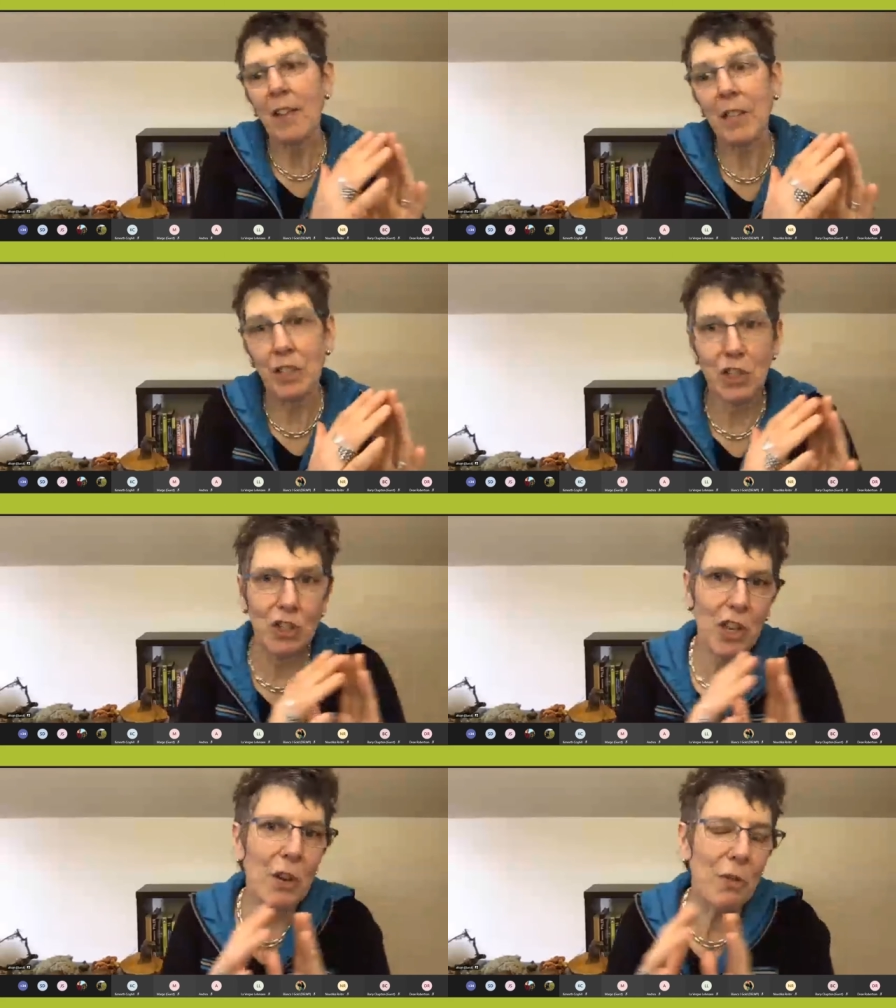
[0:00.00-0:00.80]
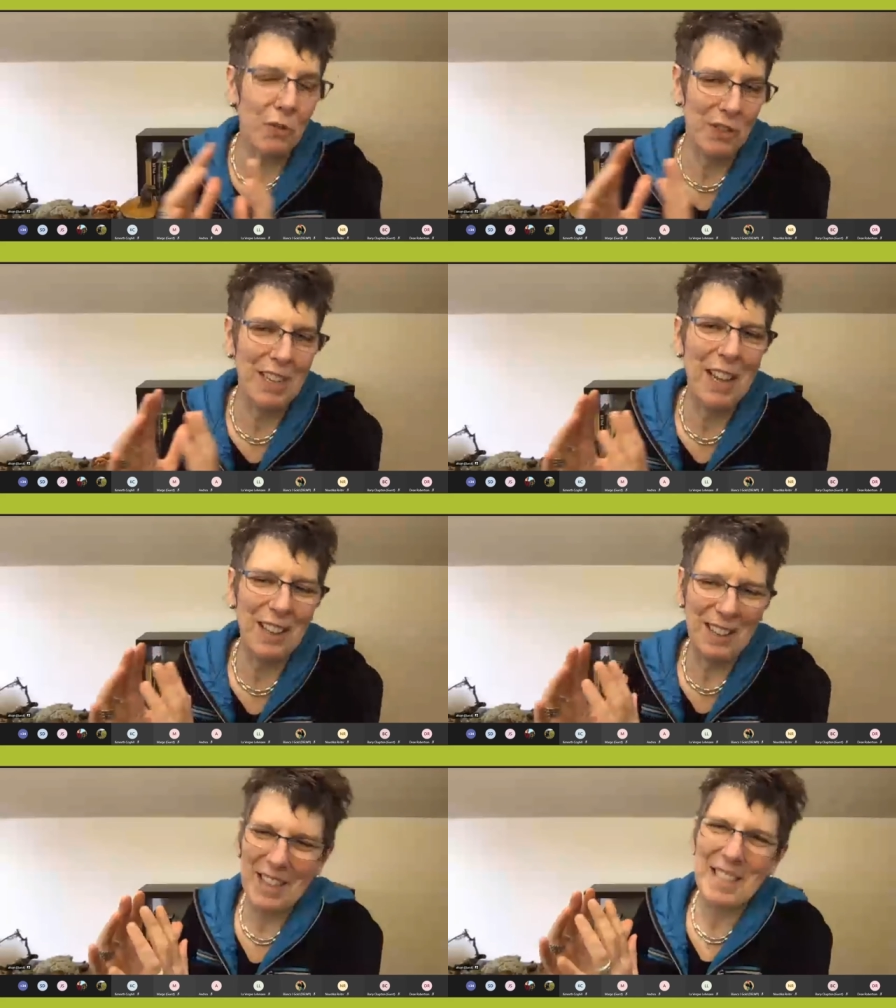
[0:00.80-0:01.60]
this shift in our
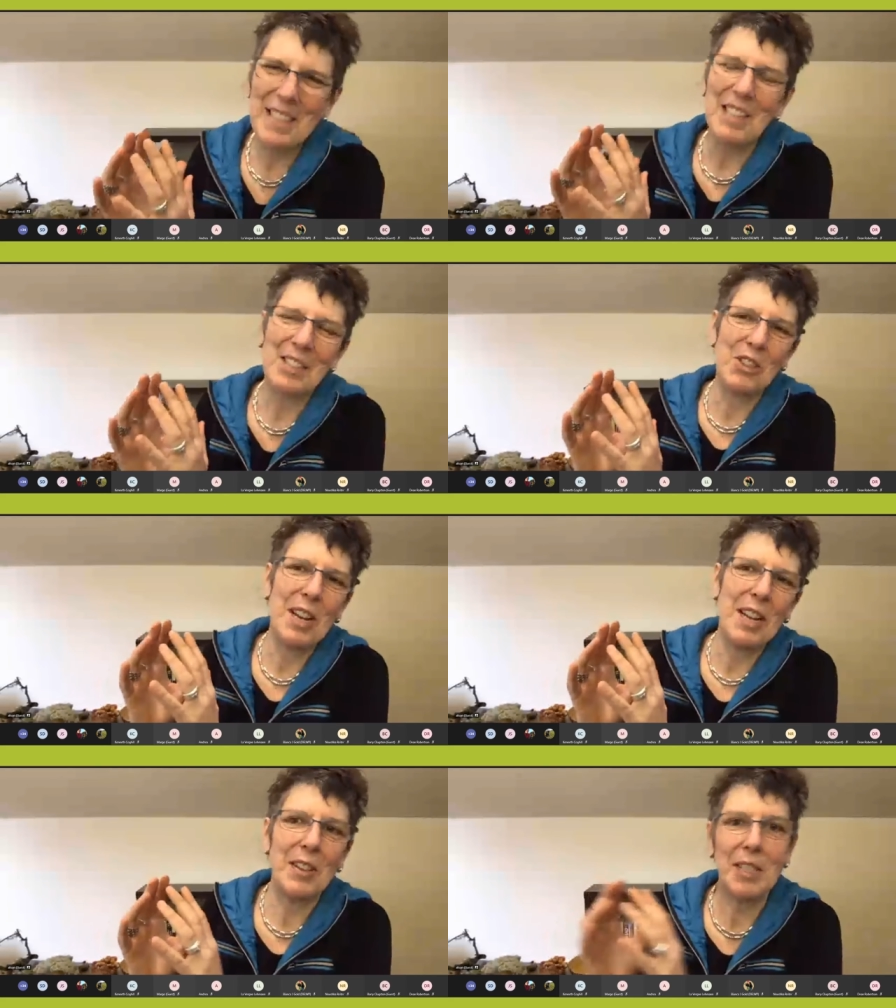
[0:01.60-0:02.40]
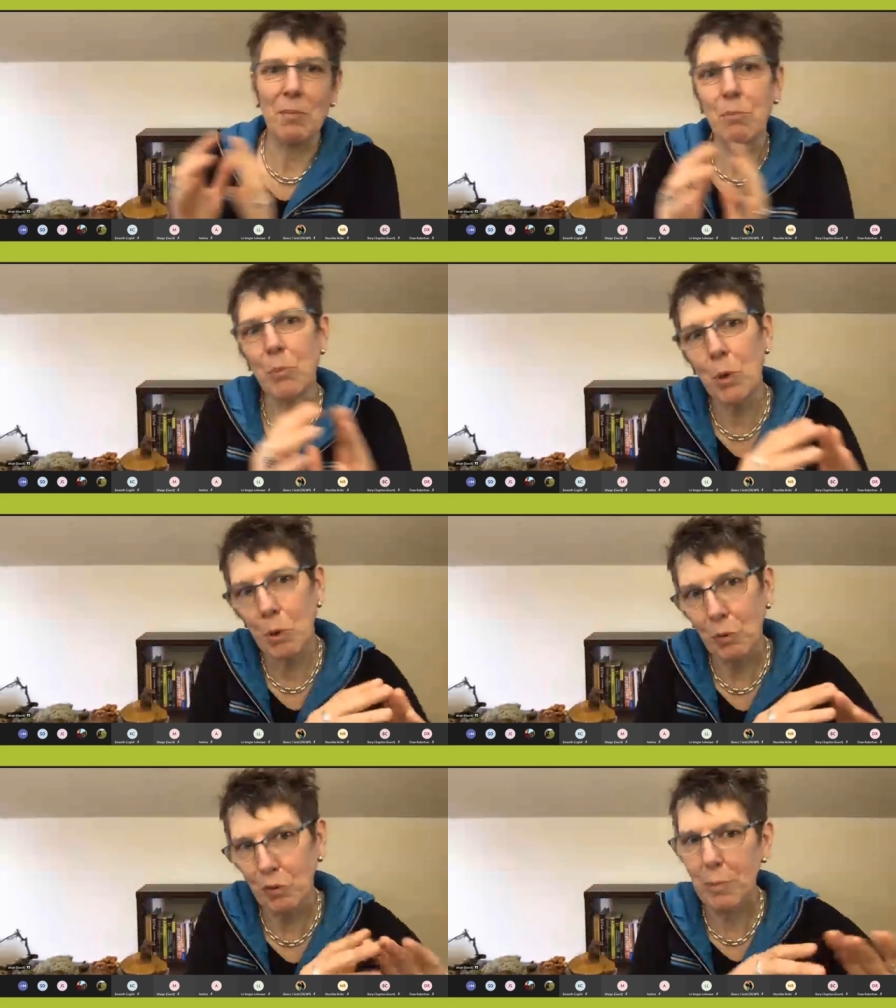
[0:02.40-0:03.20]
thinking in Australia, this
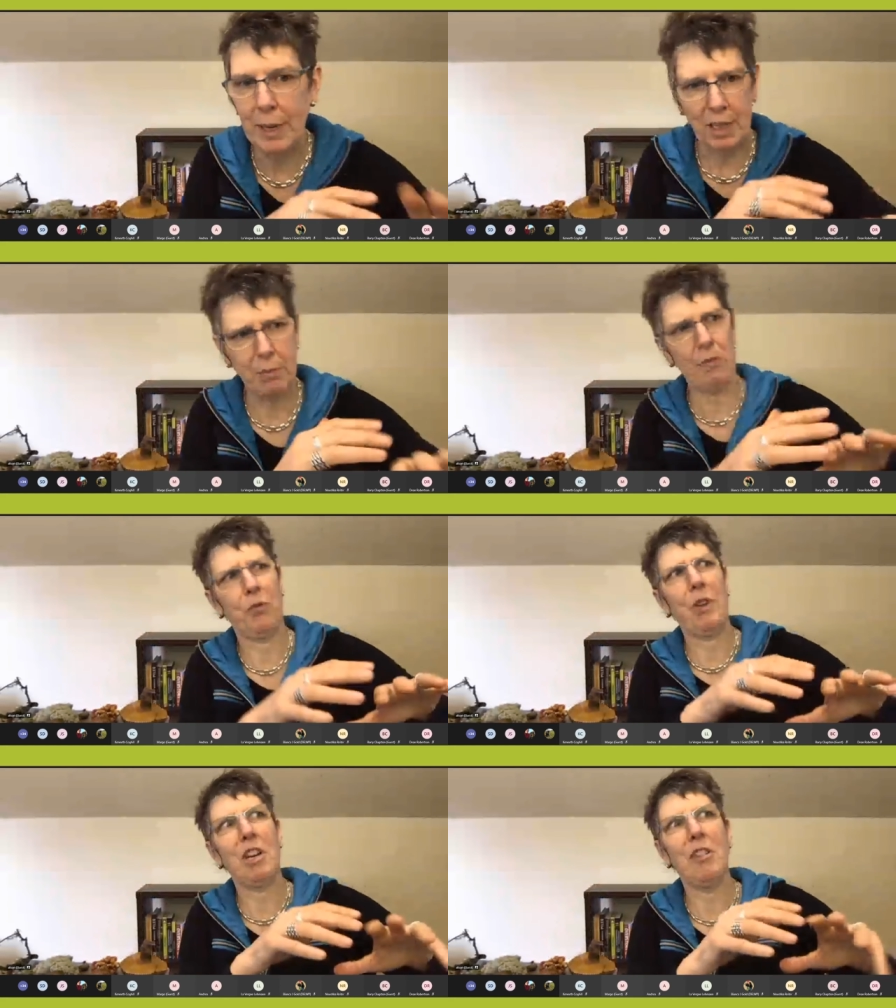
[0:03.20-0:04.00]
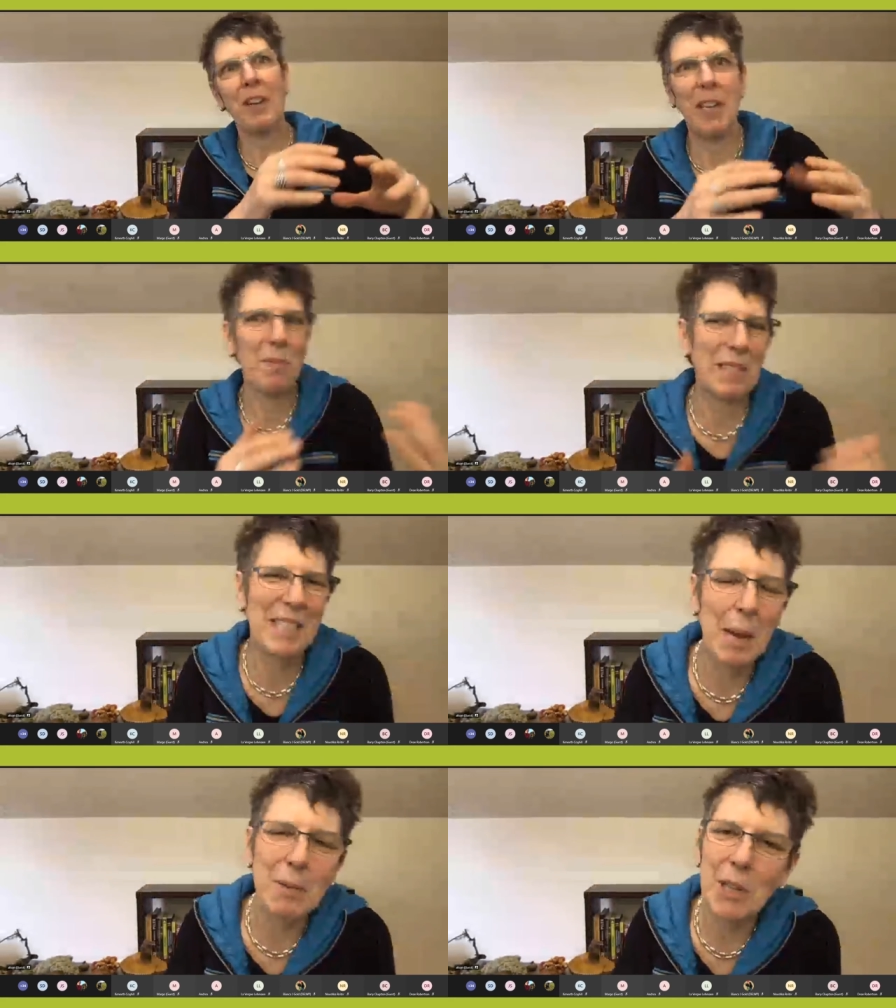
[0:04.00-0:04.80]
move from being a bit fearing and a bit
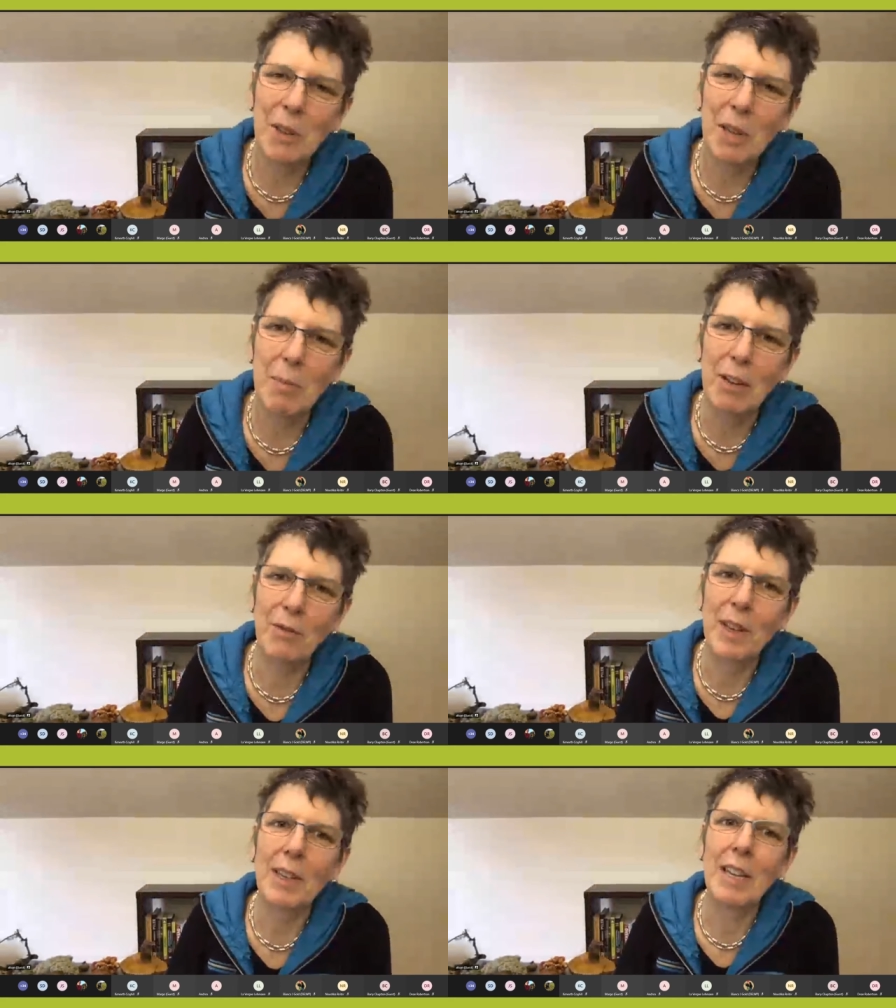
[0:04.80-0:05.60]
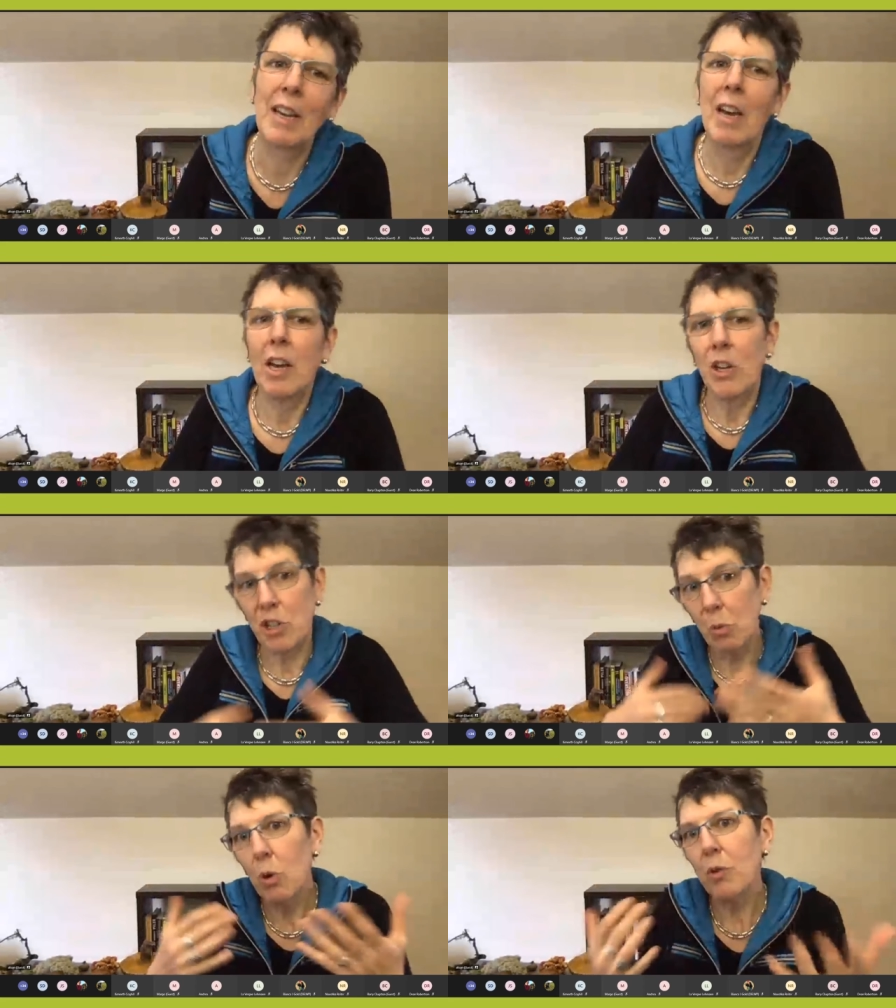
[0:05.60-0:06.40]
skeptical about fungi
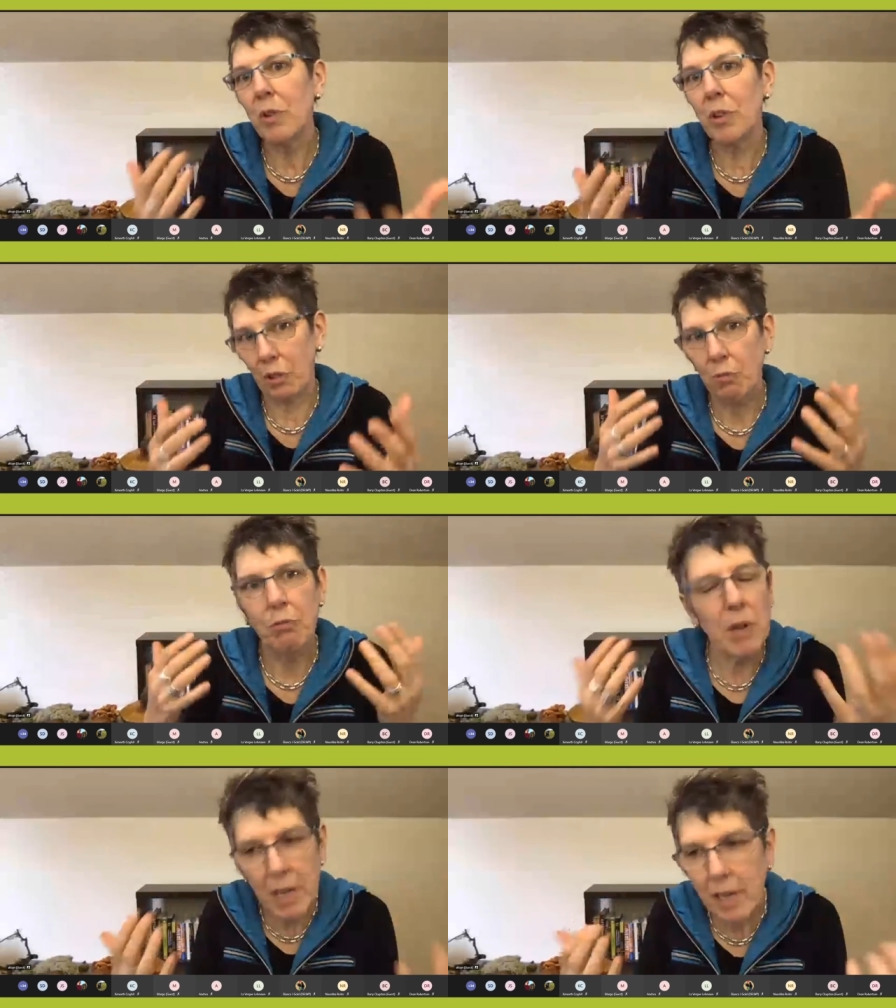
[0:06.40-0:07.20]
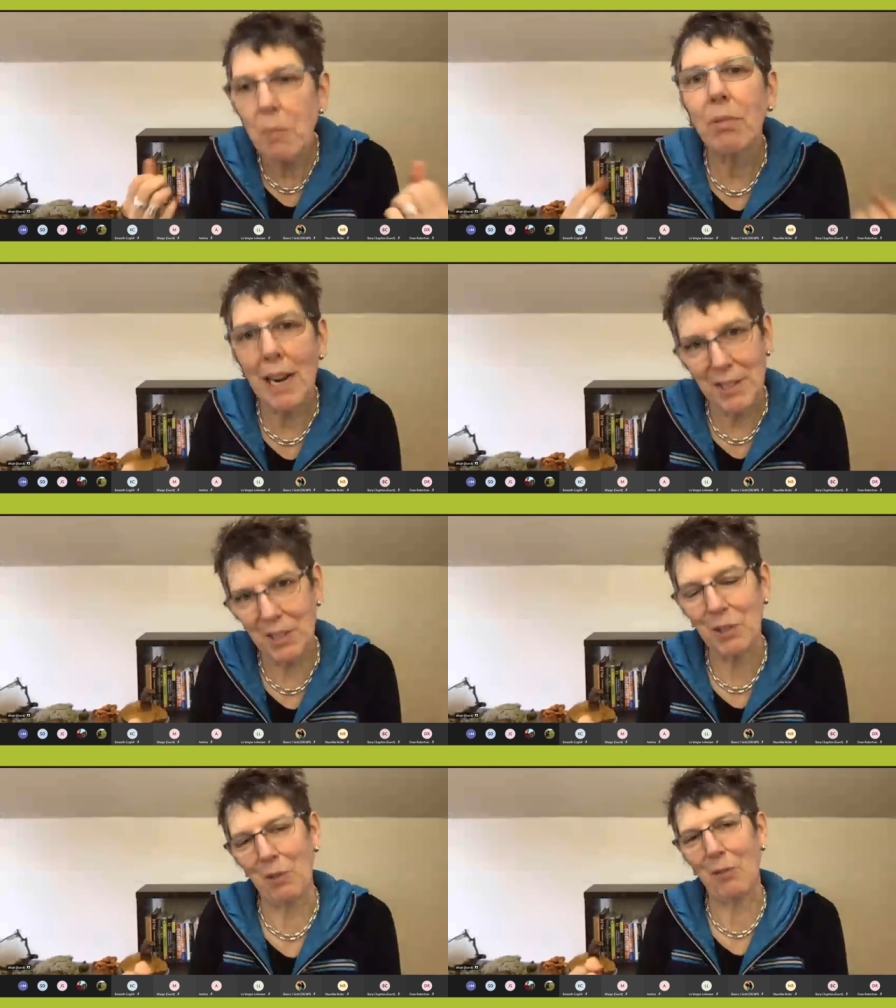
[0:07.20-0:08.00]
toward this real
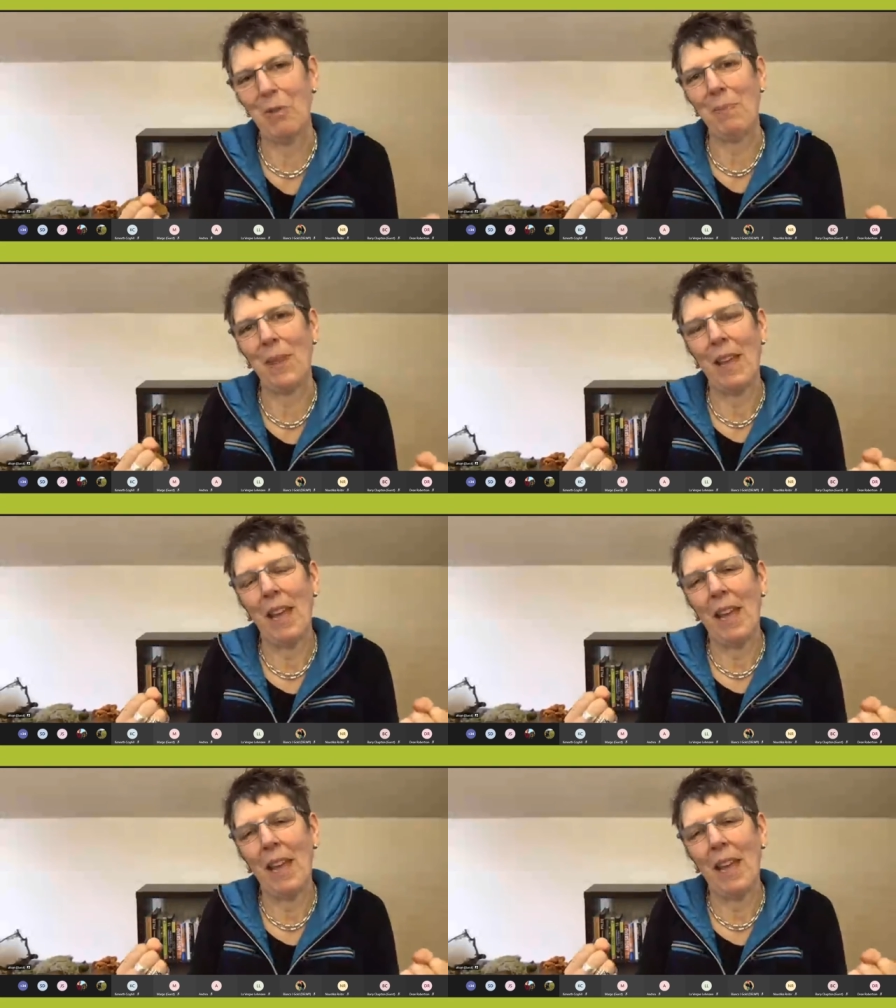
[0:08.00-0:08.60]
embracing of them